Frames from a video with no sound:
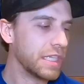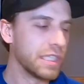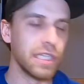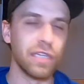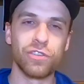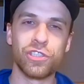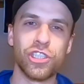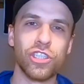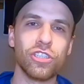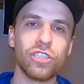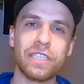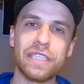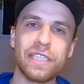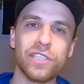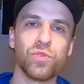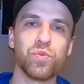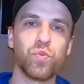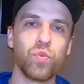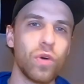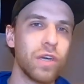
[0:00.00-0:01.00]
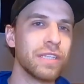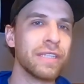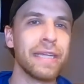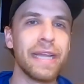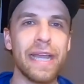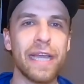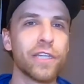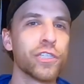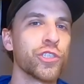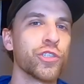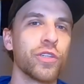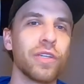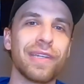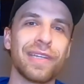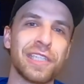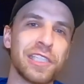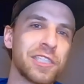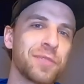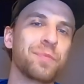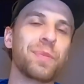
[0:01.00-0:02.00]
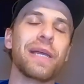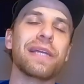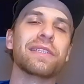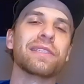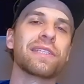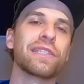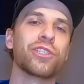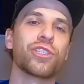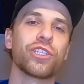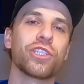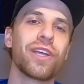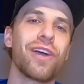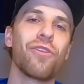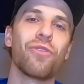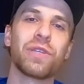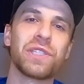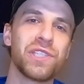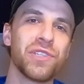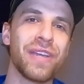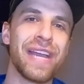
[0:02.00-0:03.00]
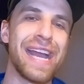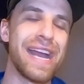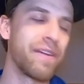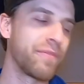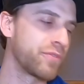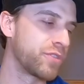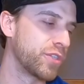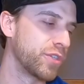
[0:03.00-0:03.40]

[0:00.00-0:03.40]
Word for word: You know, certainly is one extra expense that you're going to have